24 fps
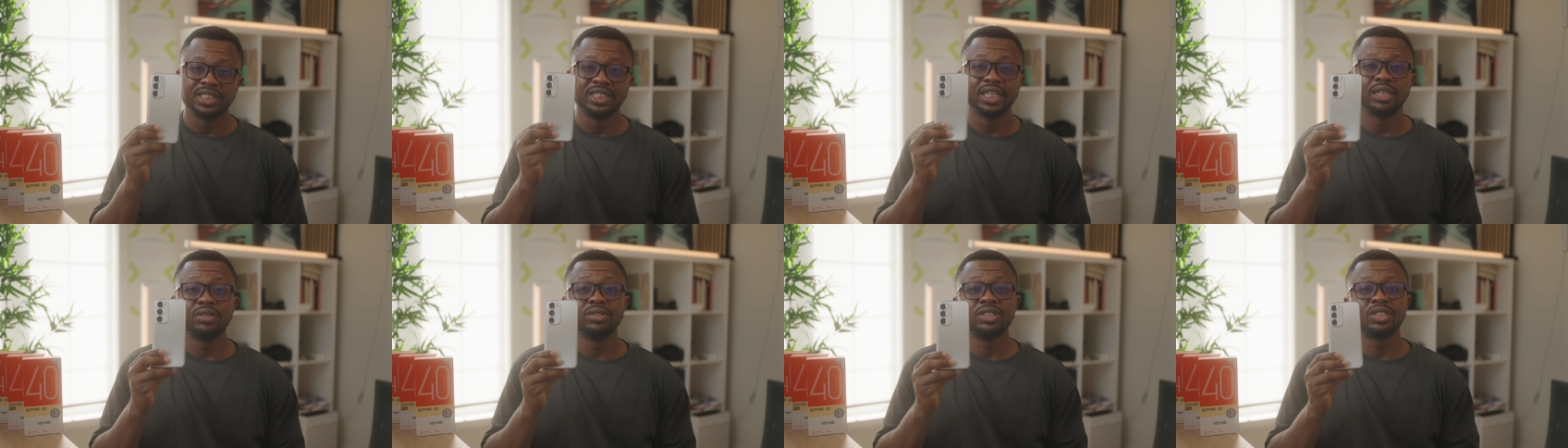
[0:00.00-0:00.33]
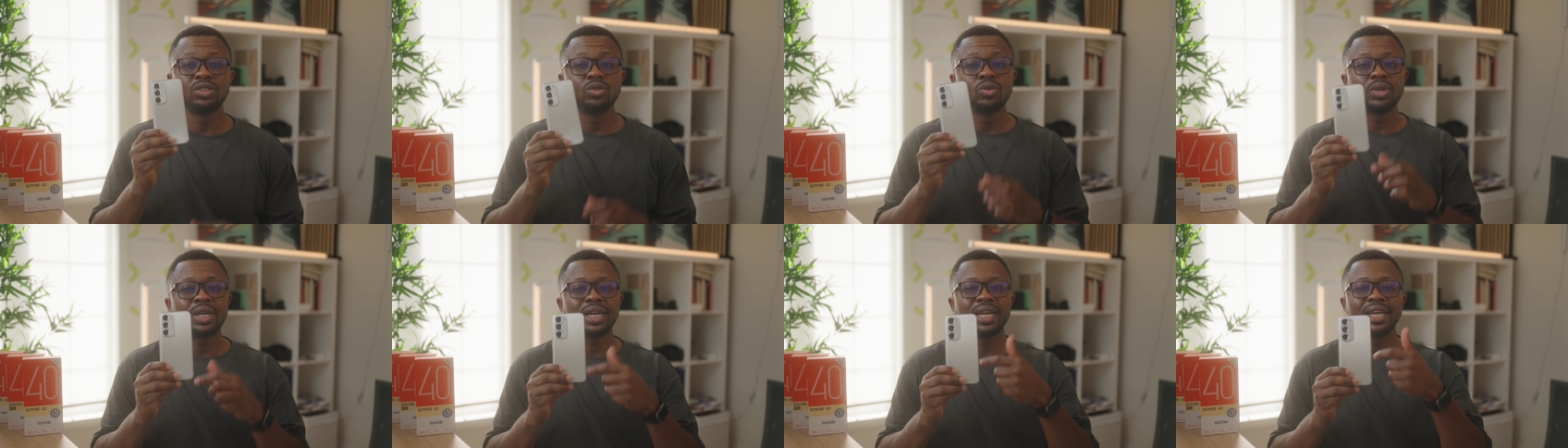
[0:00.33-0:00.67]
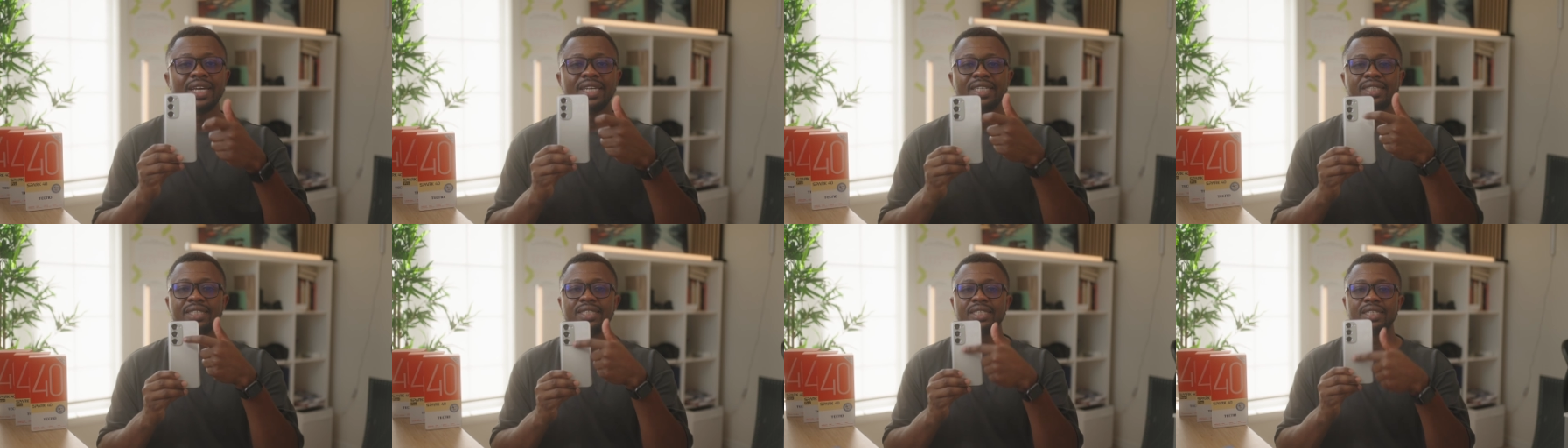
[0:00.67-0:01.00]
there is no clear
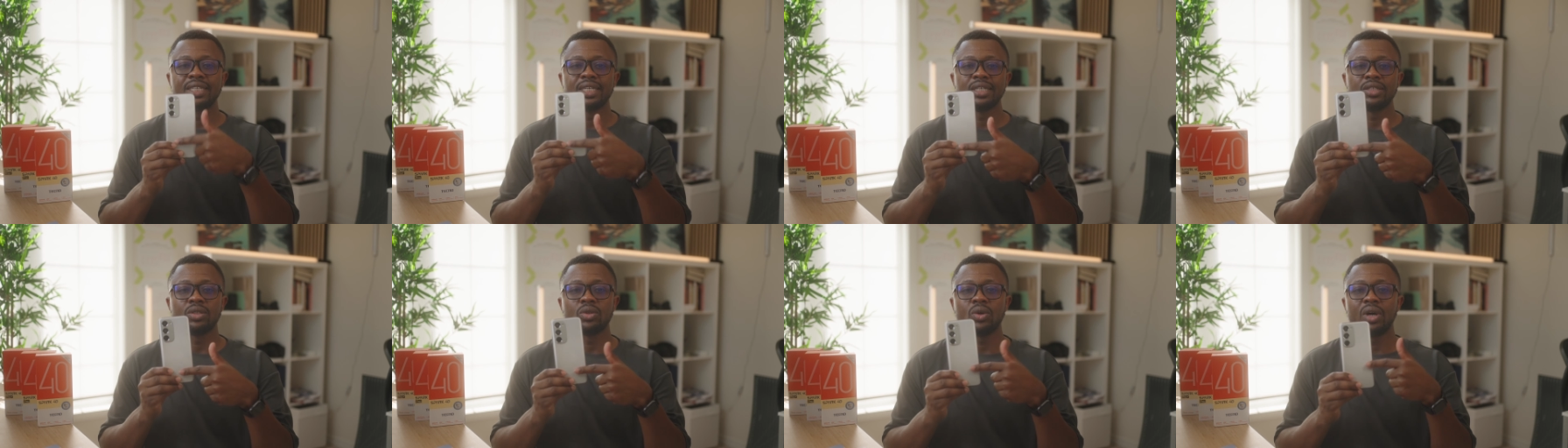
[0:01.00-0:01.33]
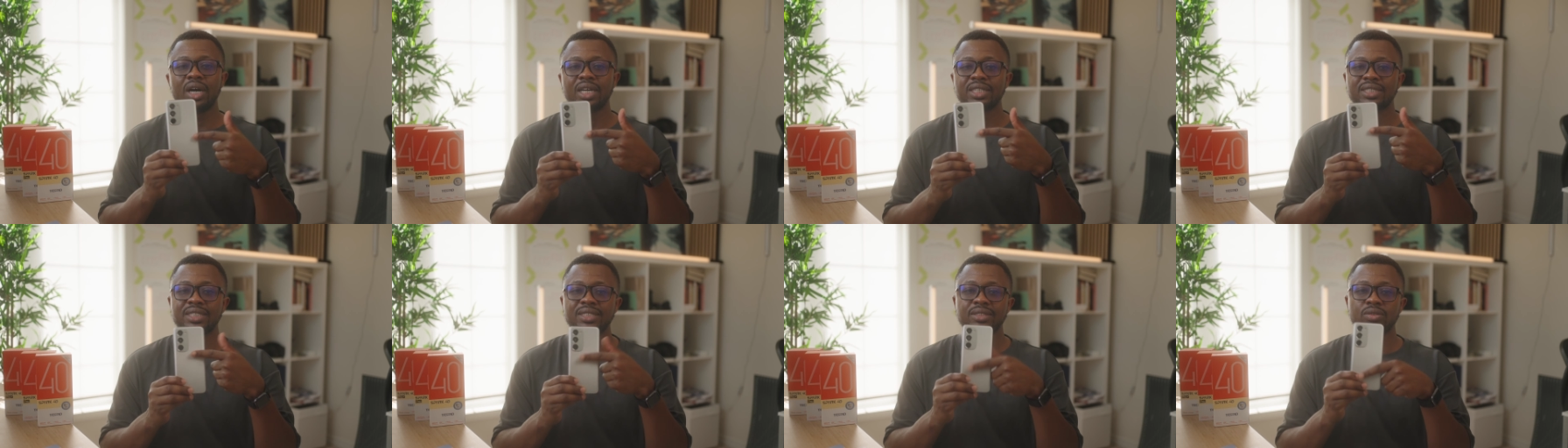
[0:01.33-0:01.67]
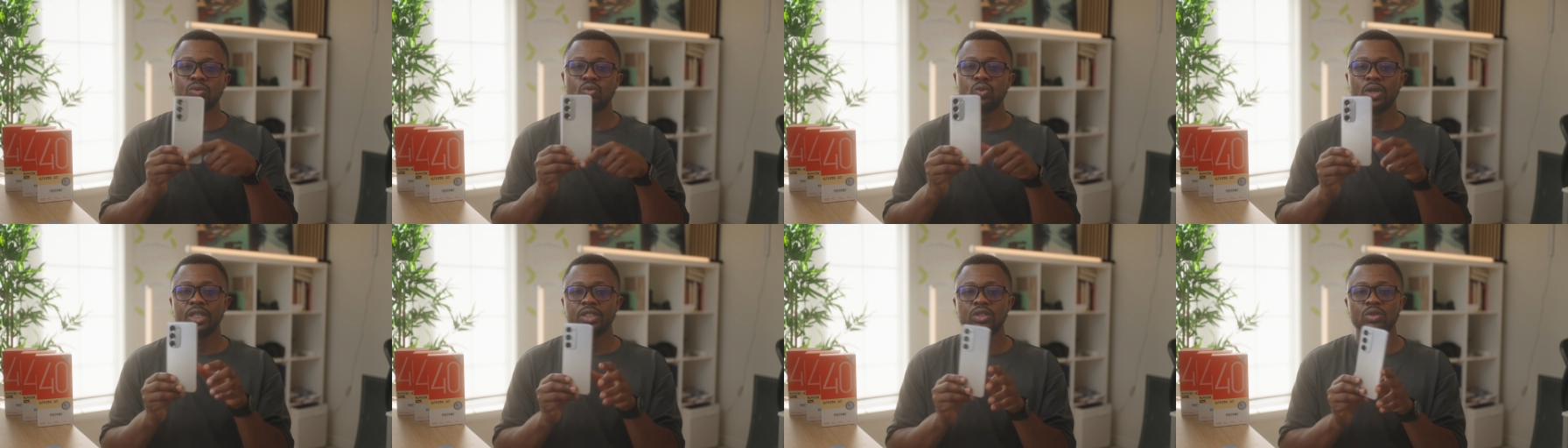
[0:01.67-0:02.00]
indicator as
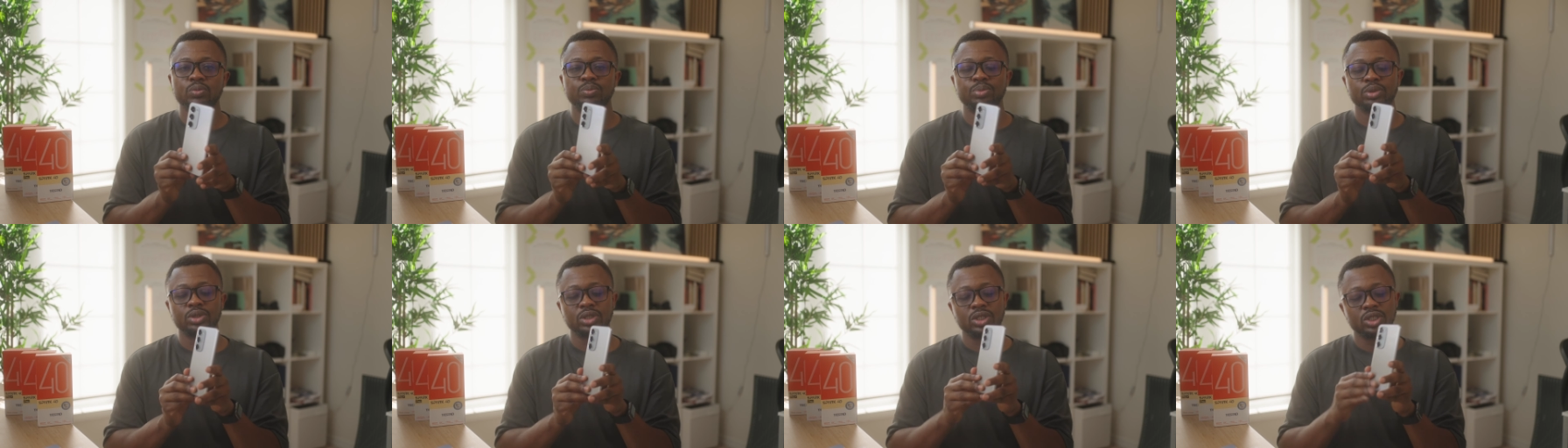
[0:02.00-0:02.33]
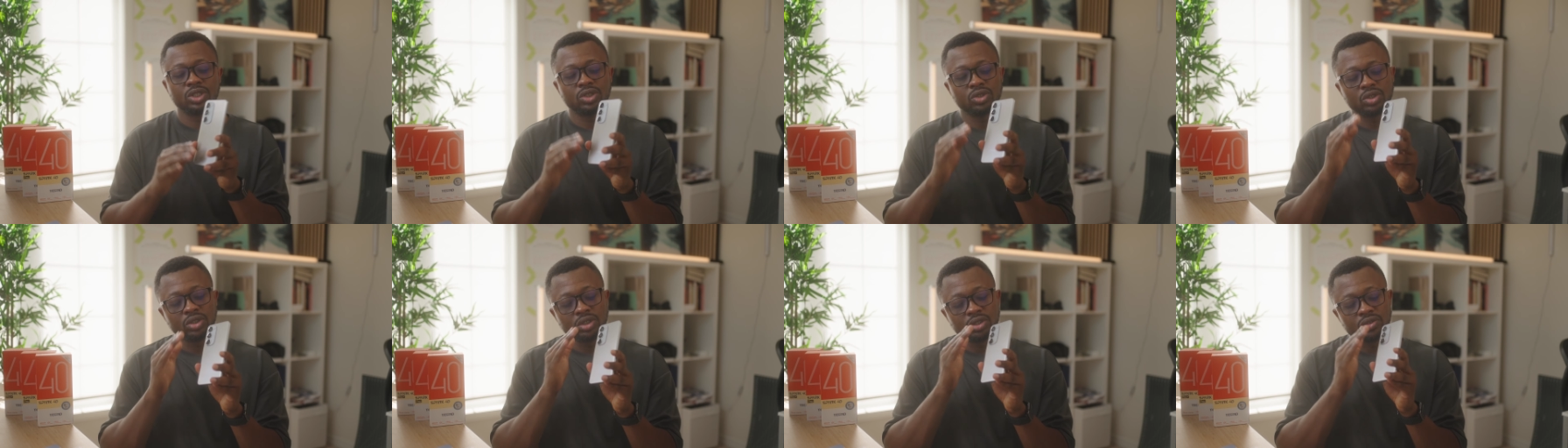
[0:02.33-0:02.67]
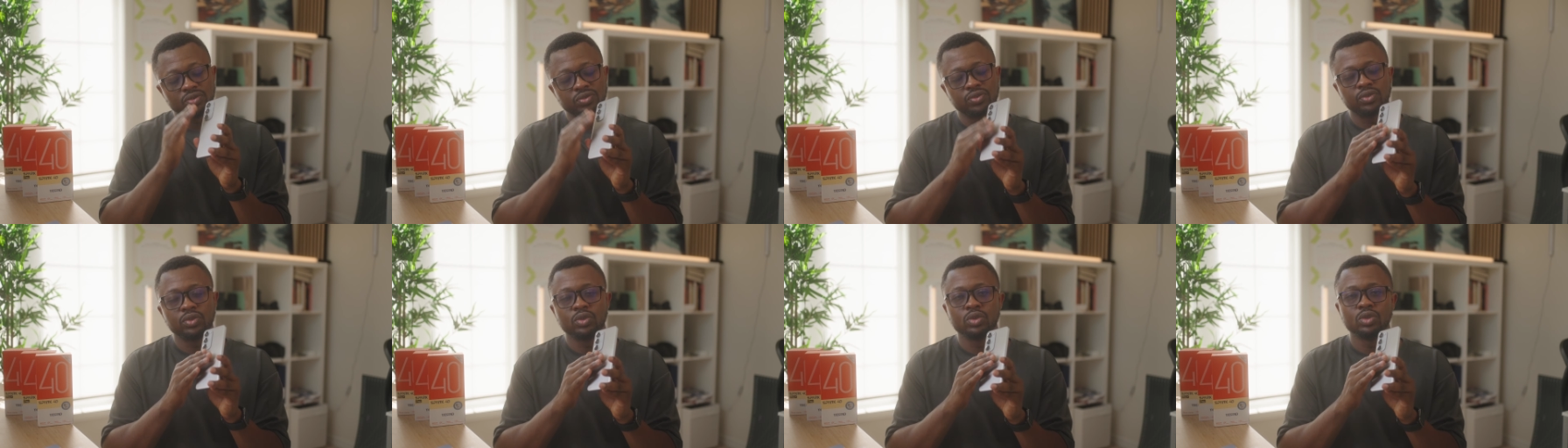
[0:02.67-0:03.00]
to where to position the
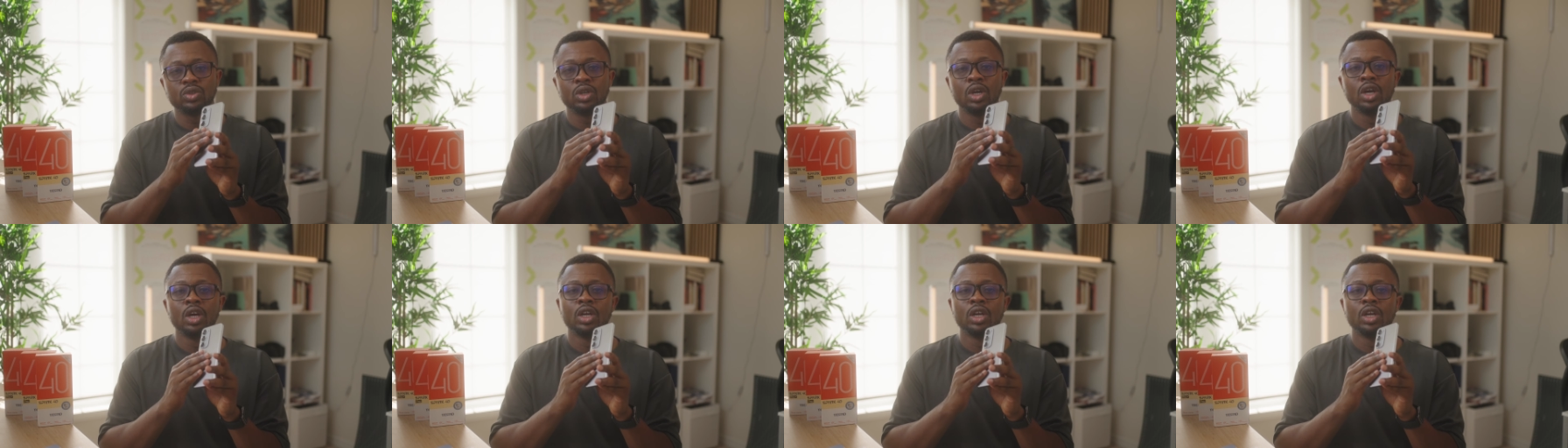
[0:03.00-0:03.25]
phone